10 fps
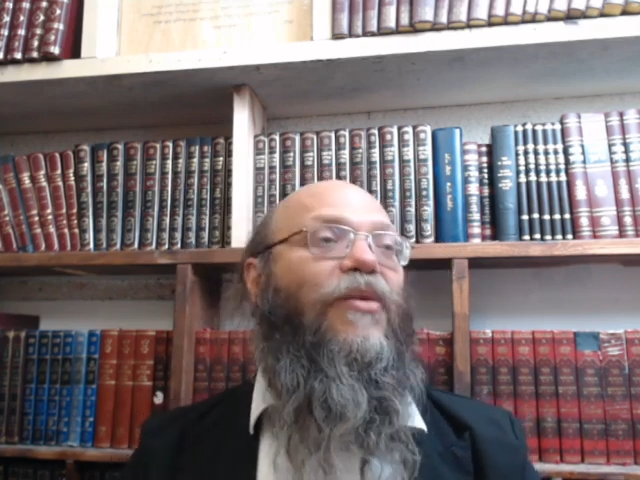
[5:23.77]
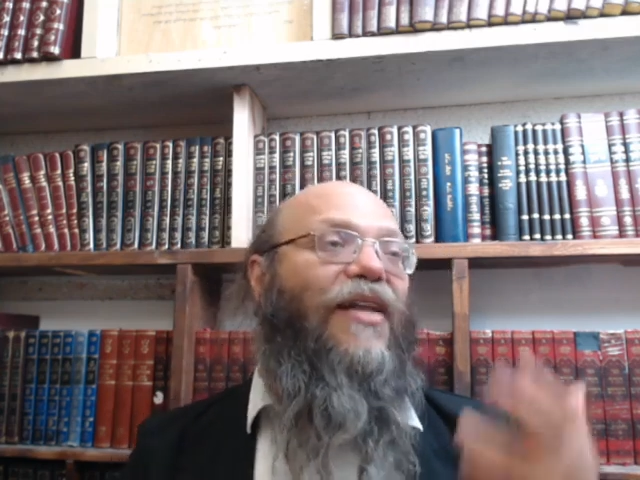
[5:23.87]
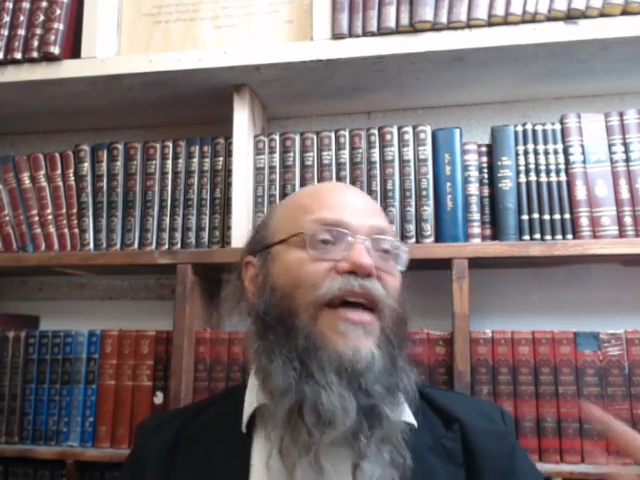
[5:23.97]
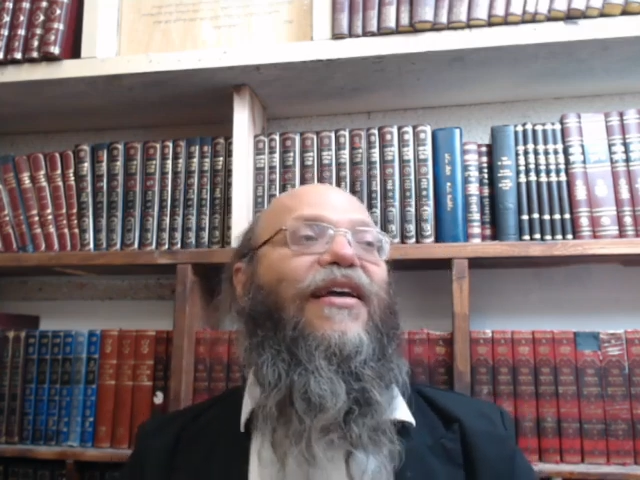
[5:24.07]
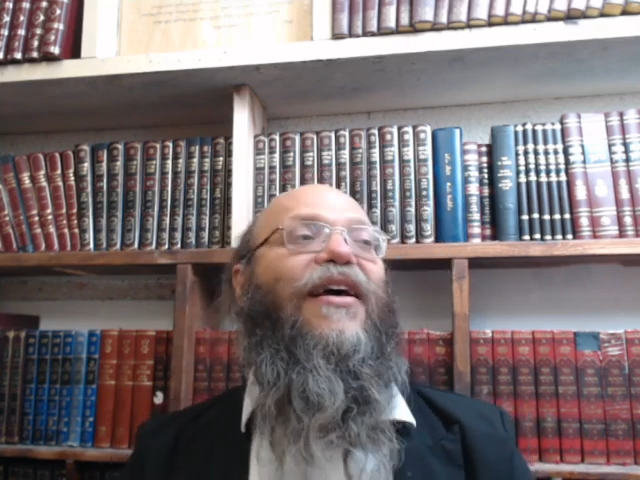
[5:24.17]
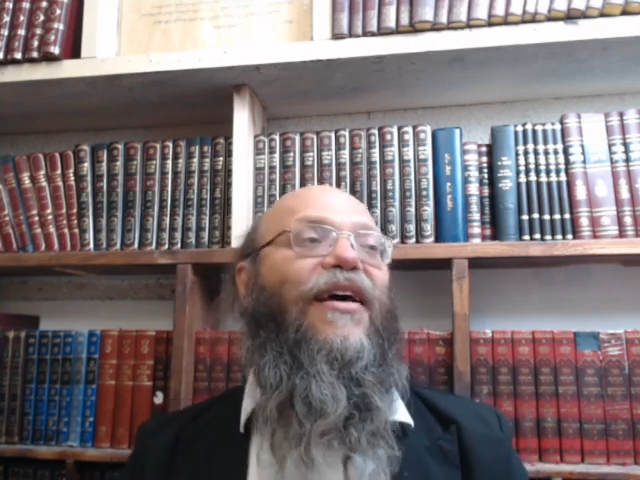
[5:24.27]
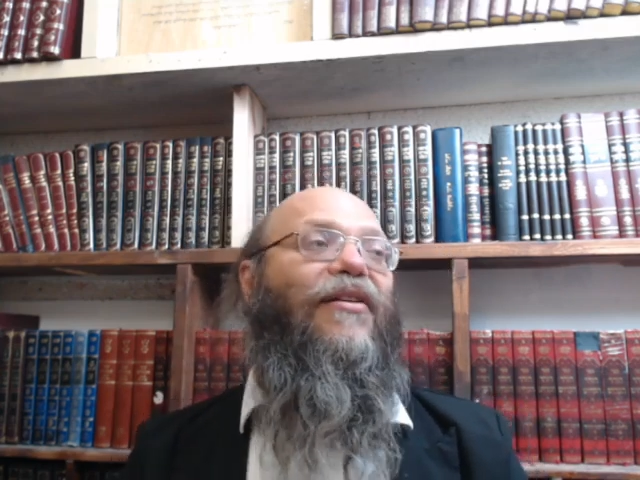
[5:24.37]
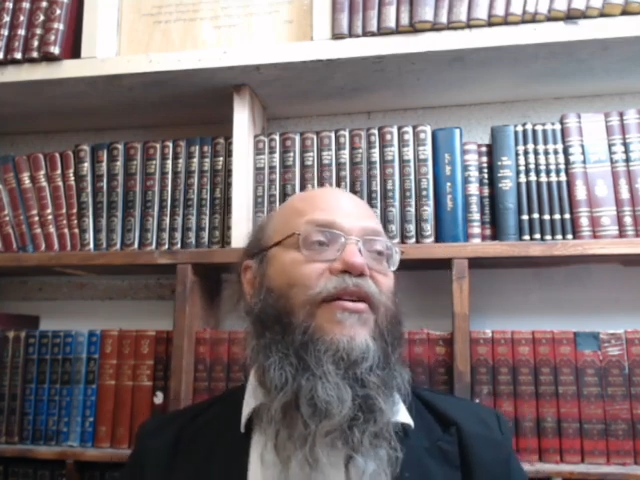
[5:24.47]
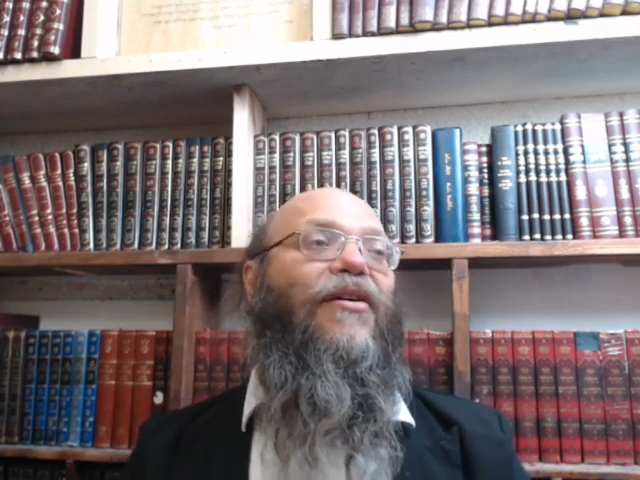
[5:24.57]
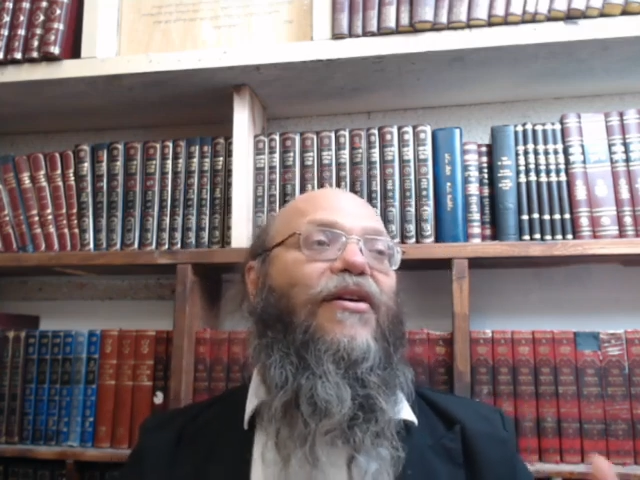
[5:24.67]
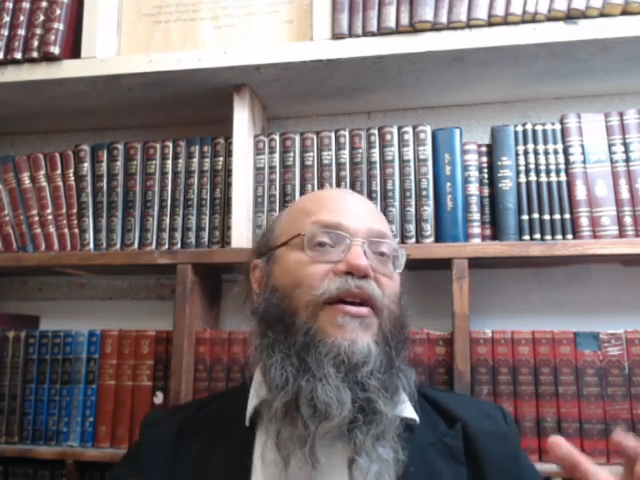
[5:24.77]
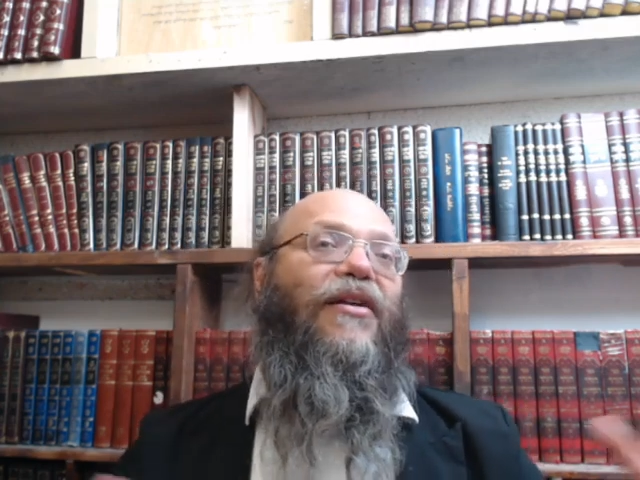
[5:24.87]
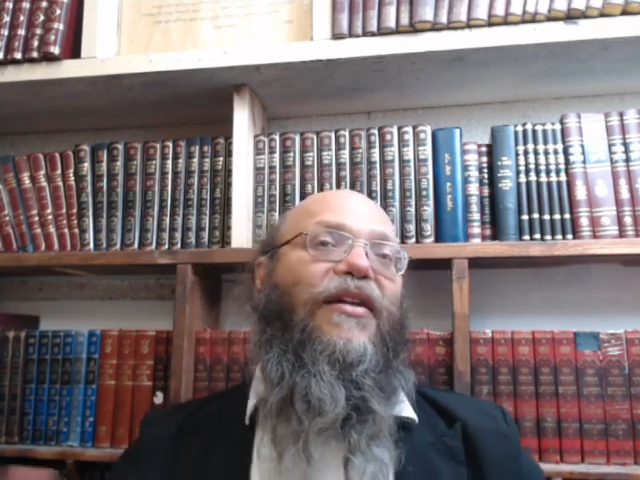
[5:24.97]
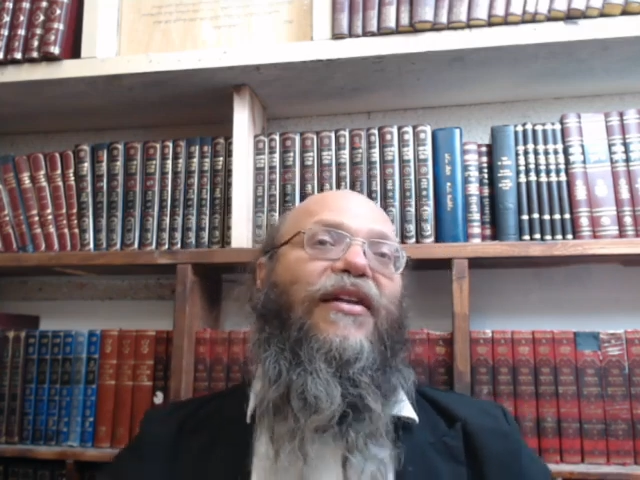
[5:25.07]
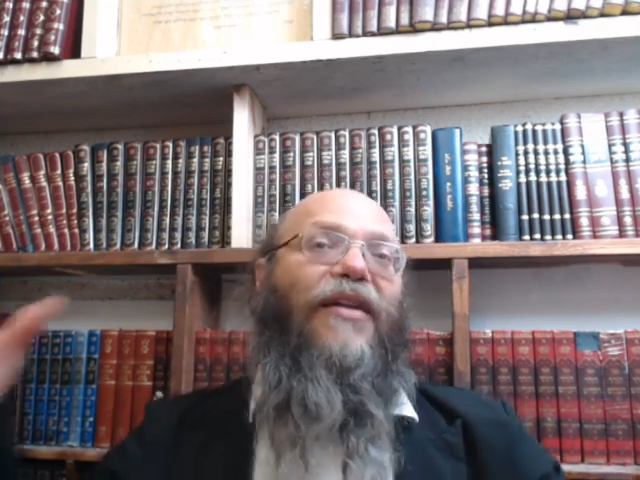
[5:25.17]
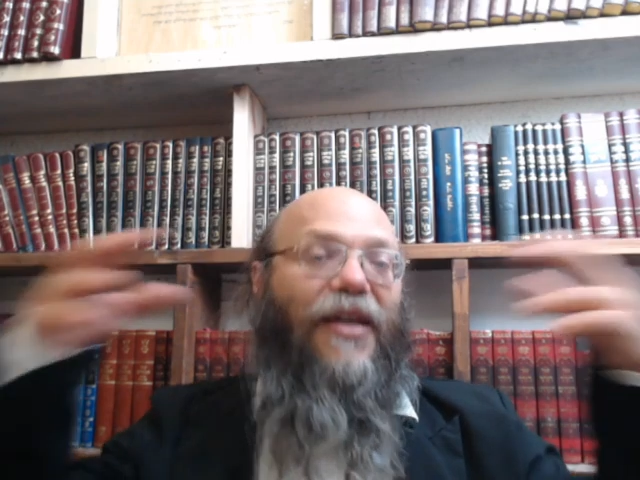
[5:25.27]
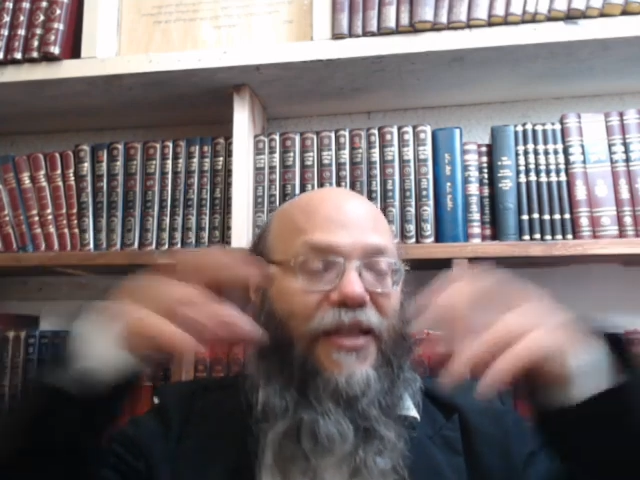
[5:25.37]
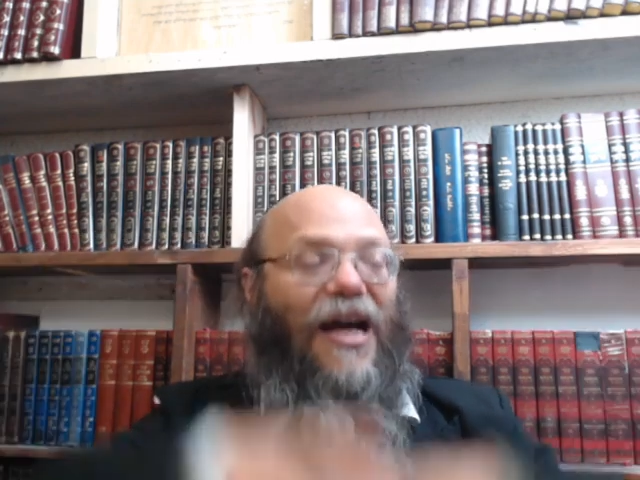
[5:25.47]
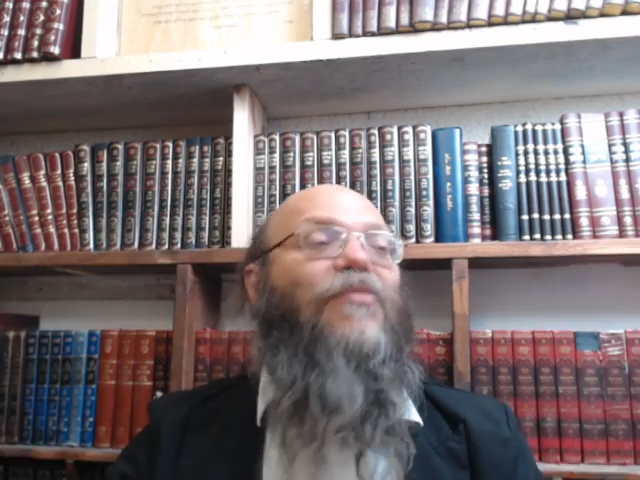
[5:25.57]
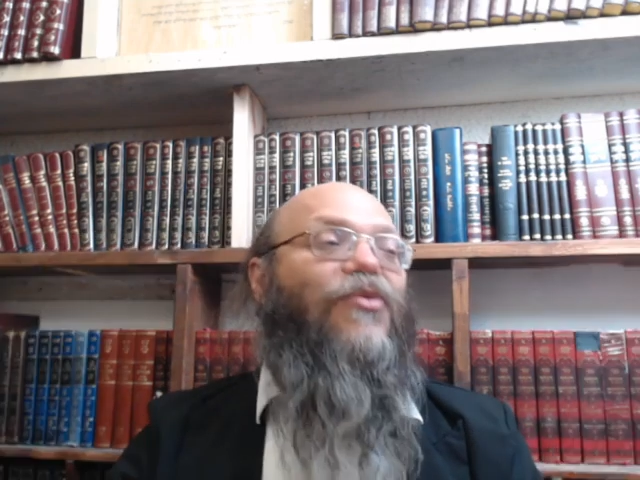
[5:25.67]
in the other hand, that it
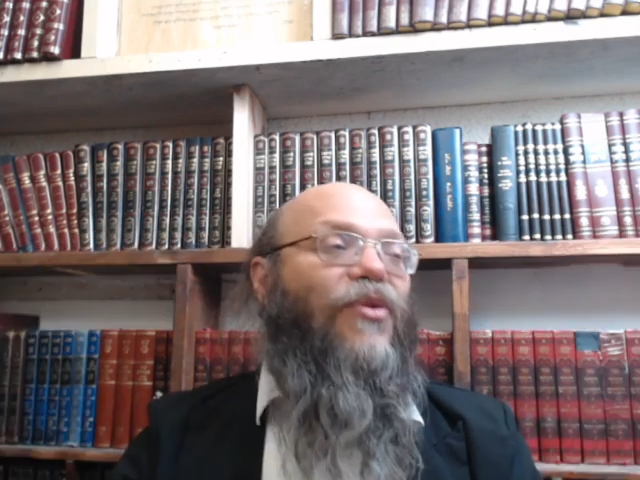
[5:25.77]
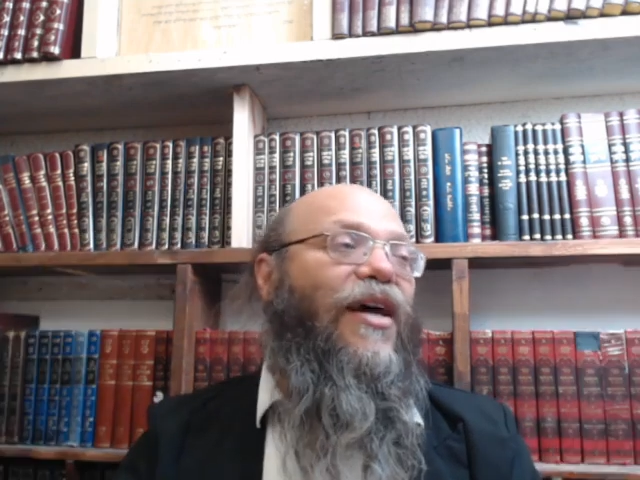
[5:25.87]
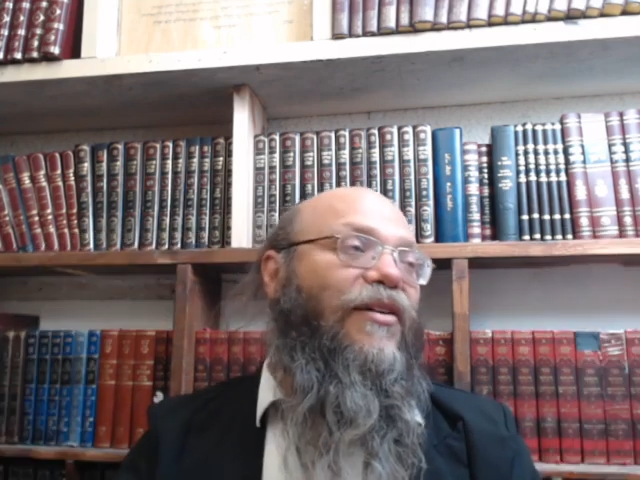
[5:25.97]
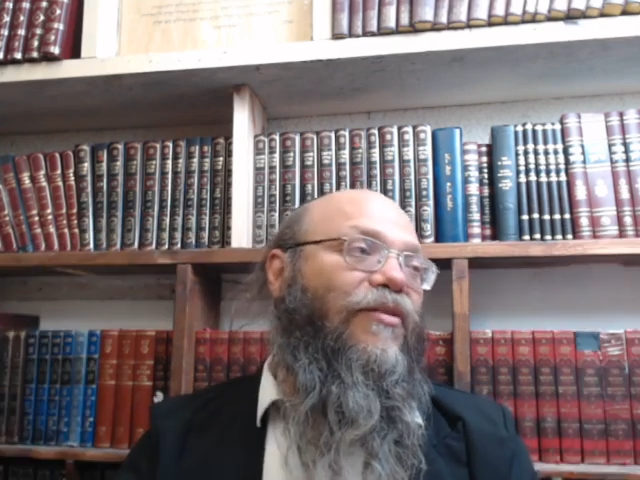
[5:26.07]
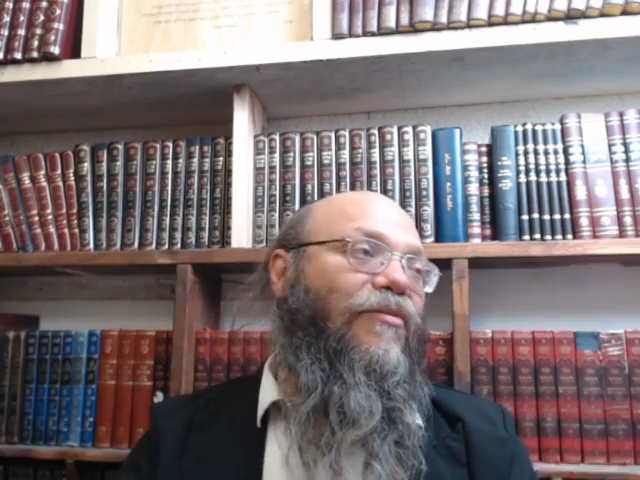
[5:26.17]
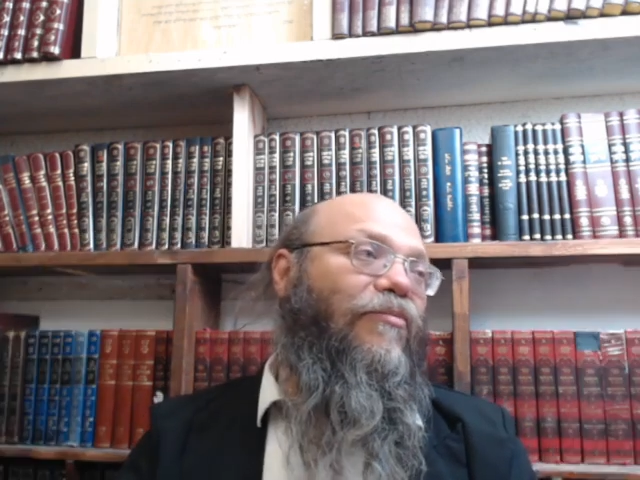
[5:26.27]
comes together